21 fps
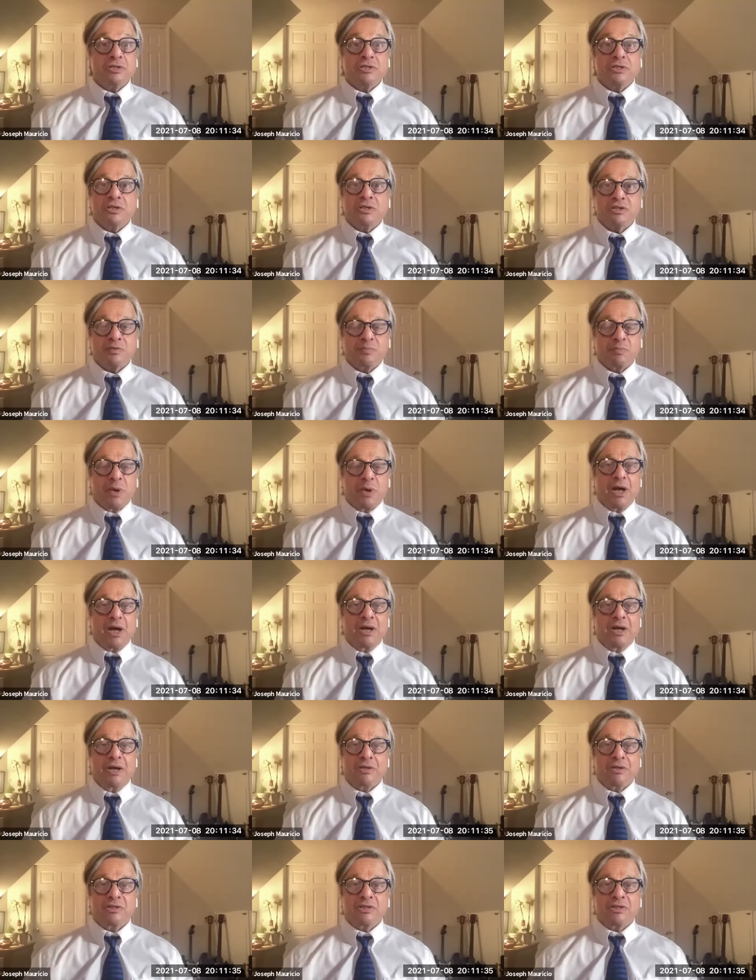Just a
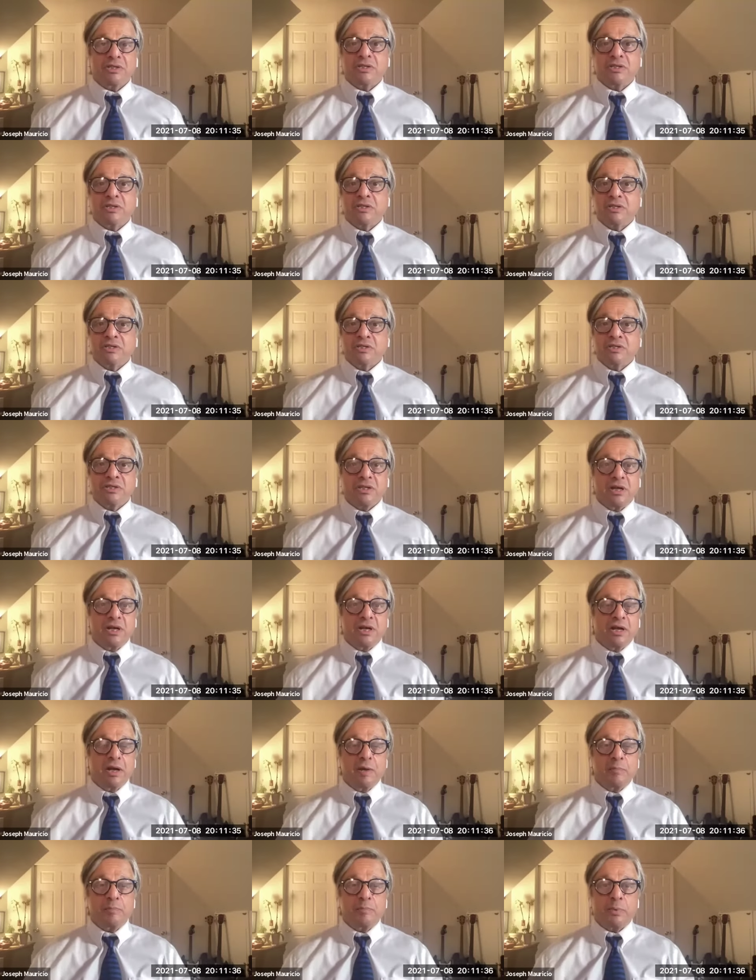smile, just
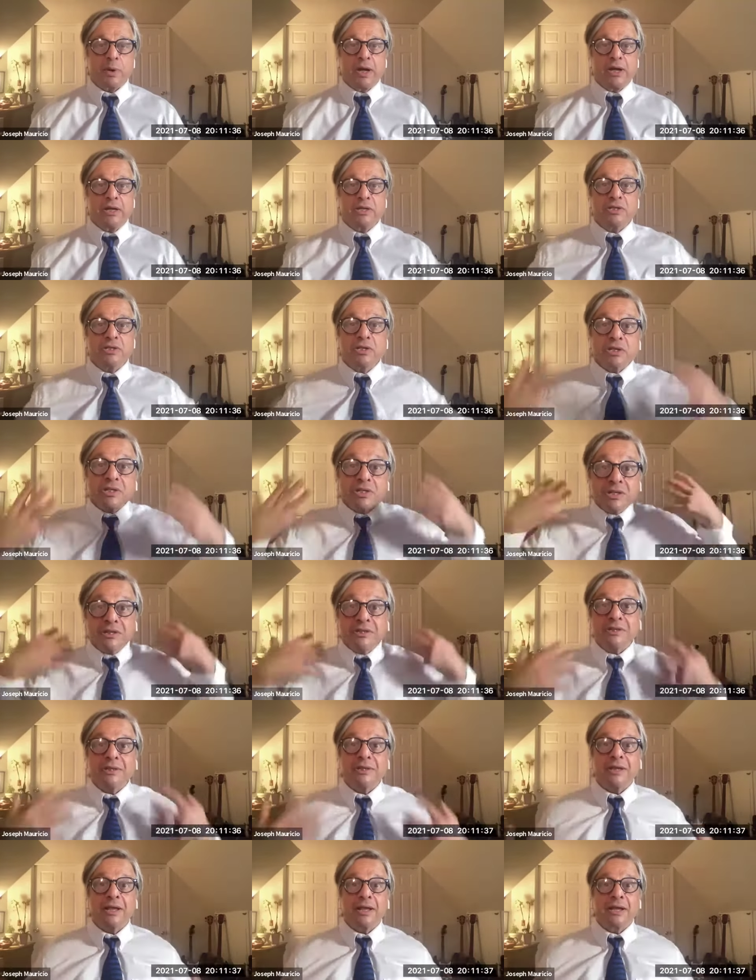sitting upright, just
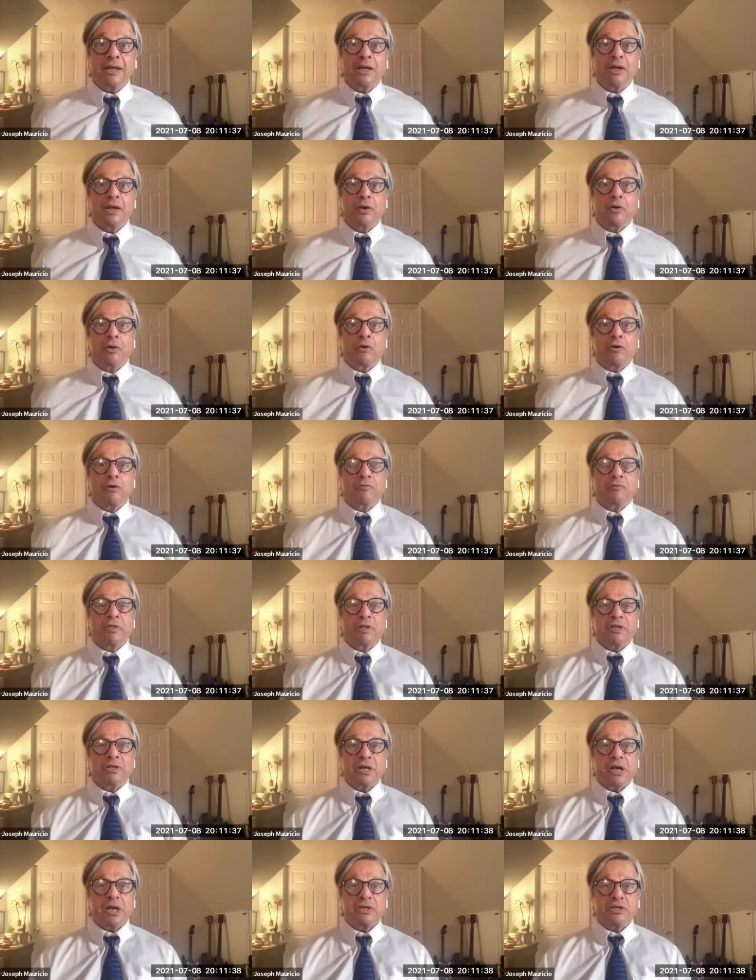letting go of
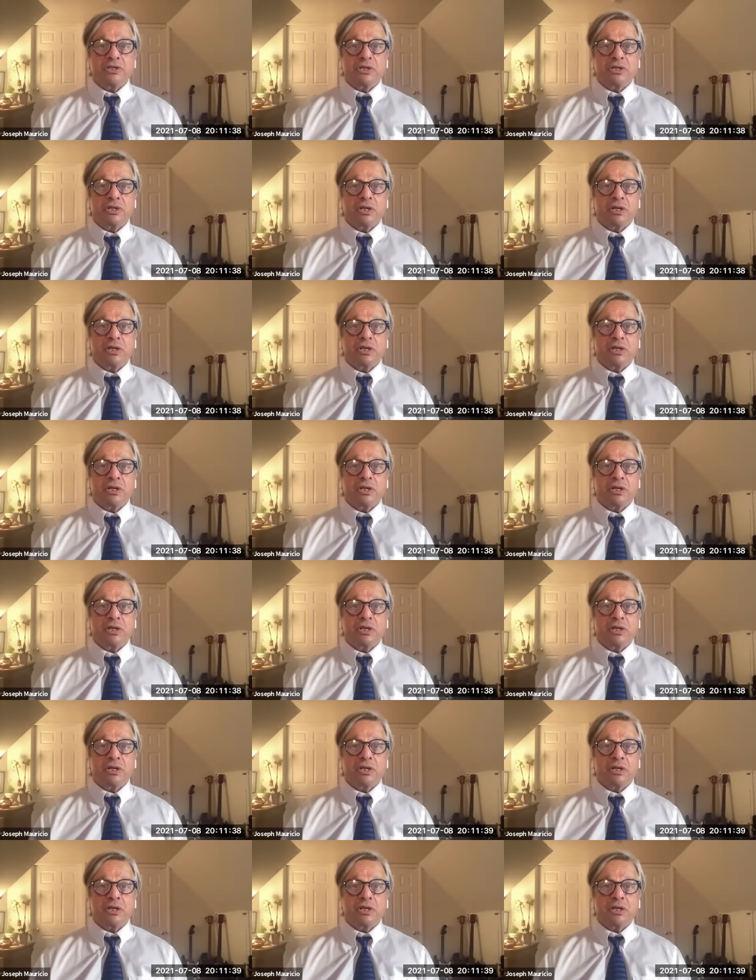the tension
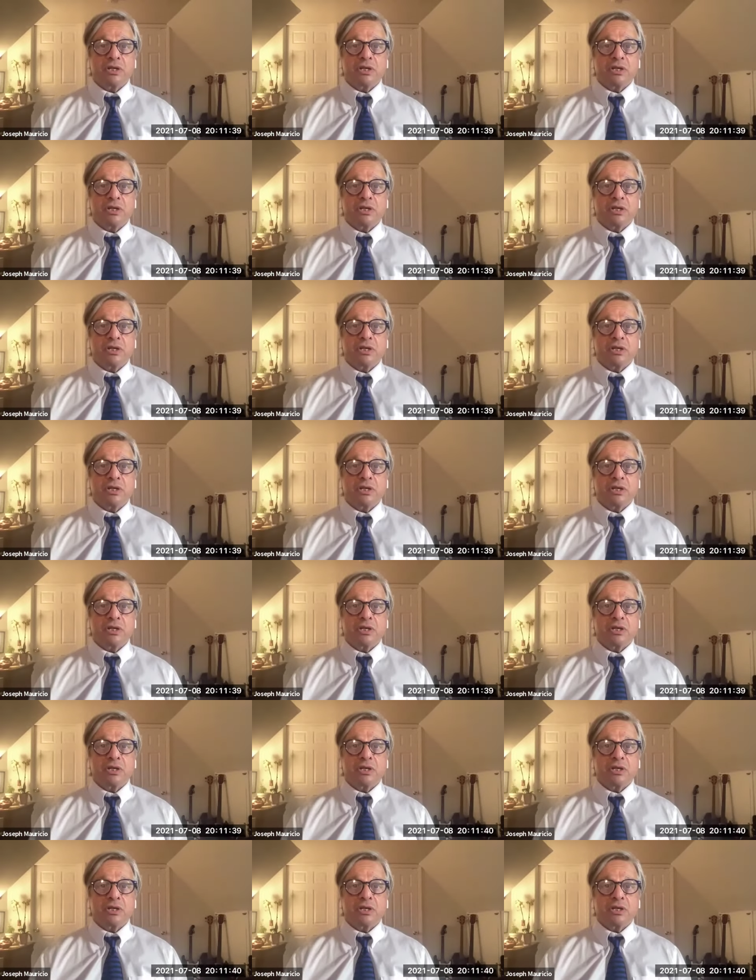and being
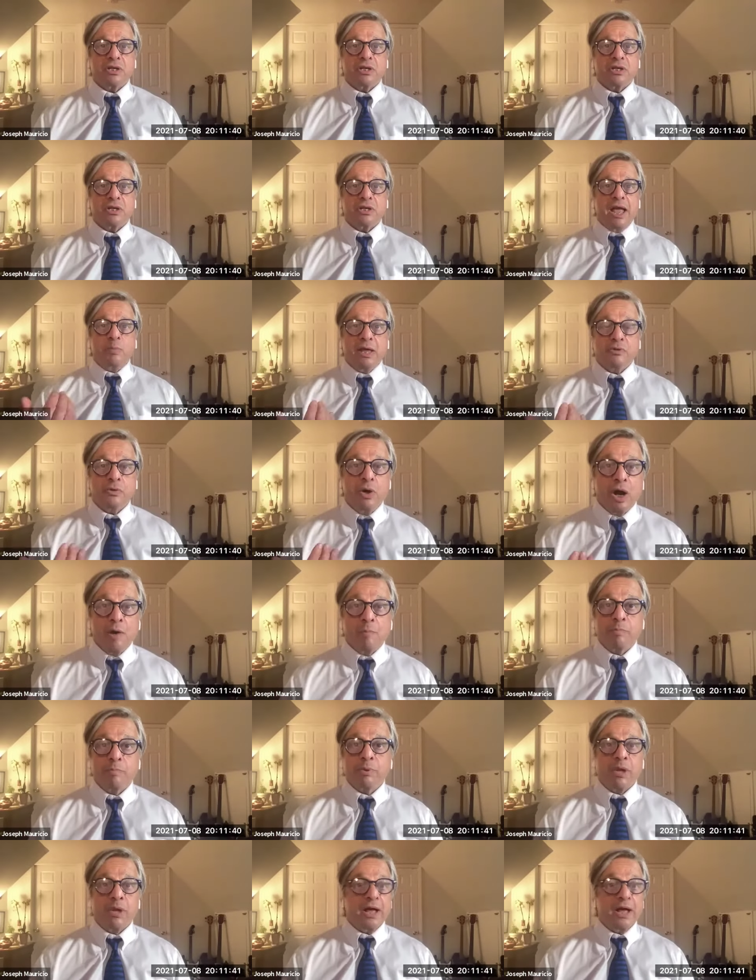able to
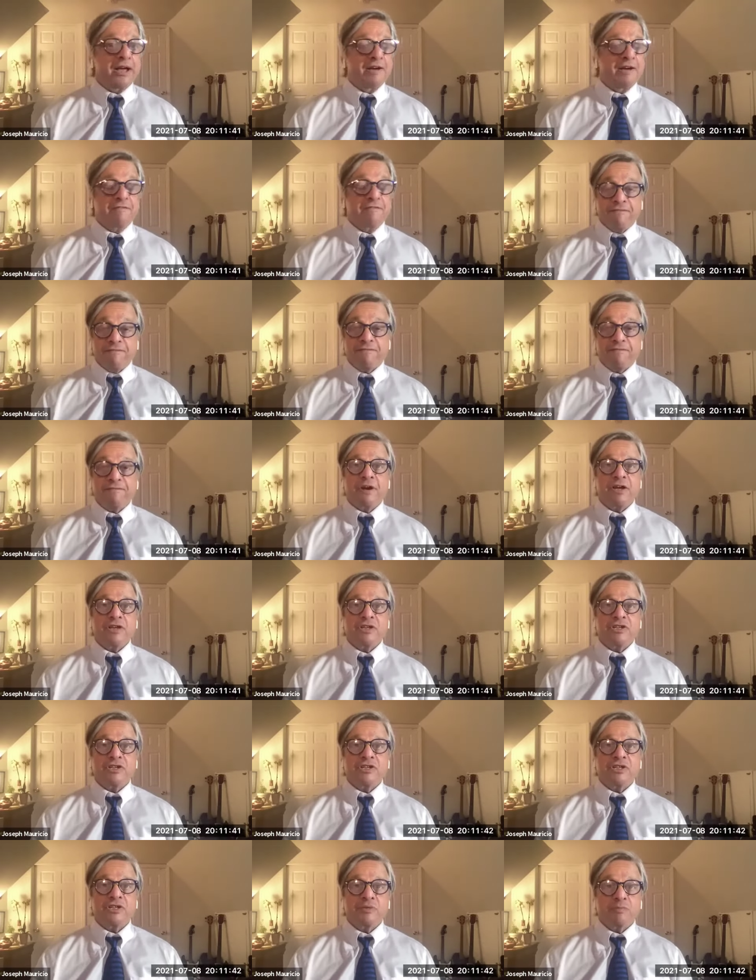apply a
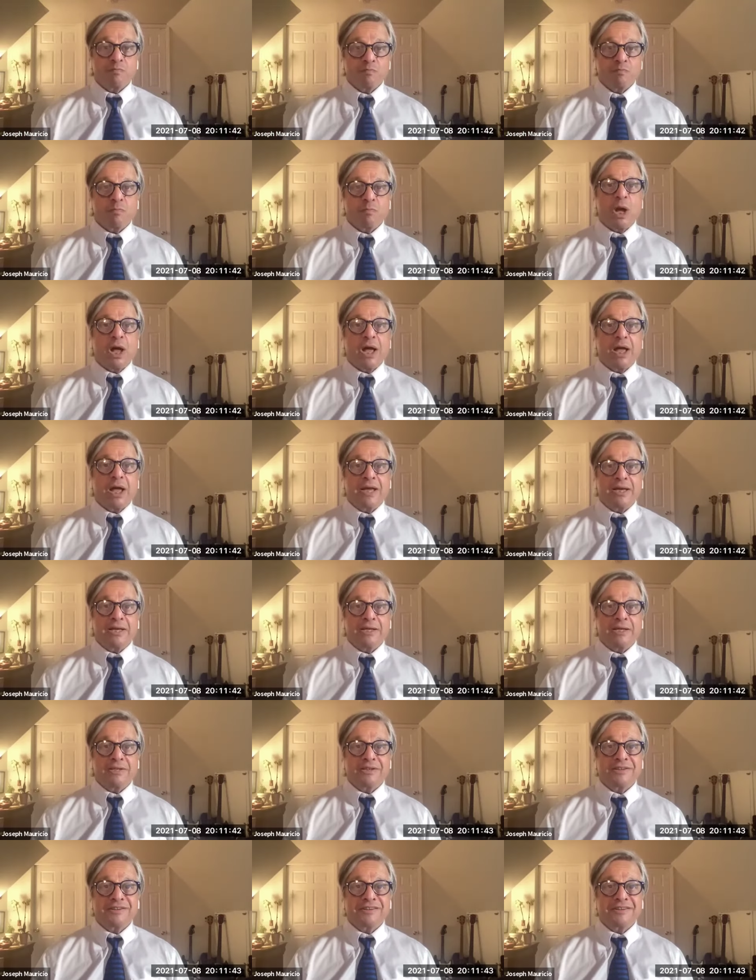fresh
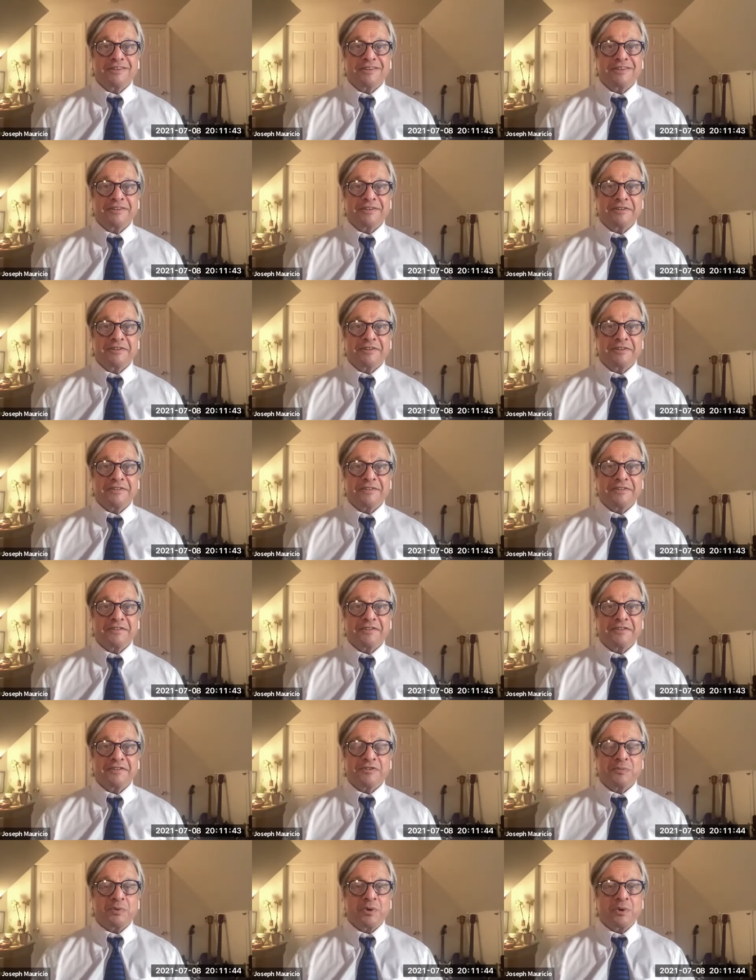mind
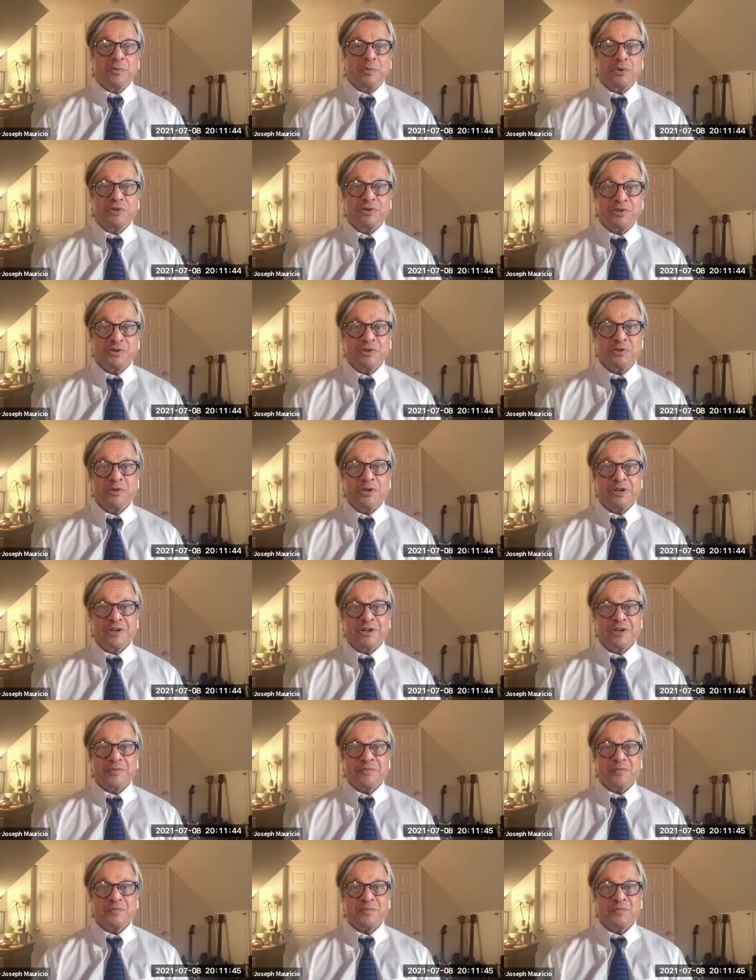to what we're
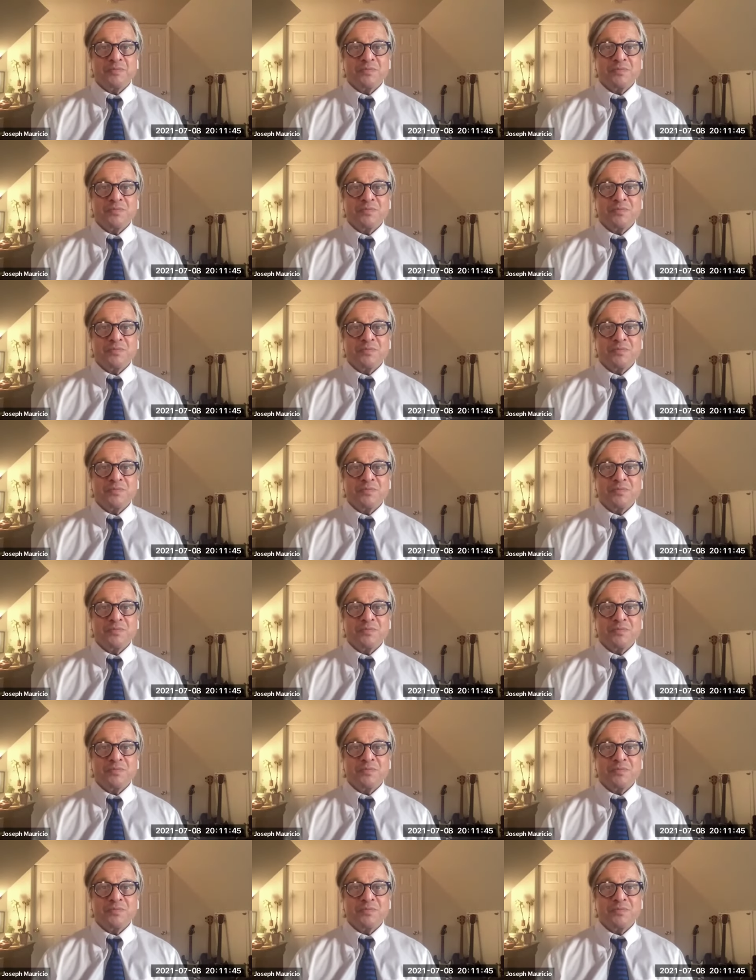doing.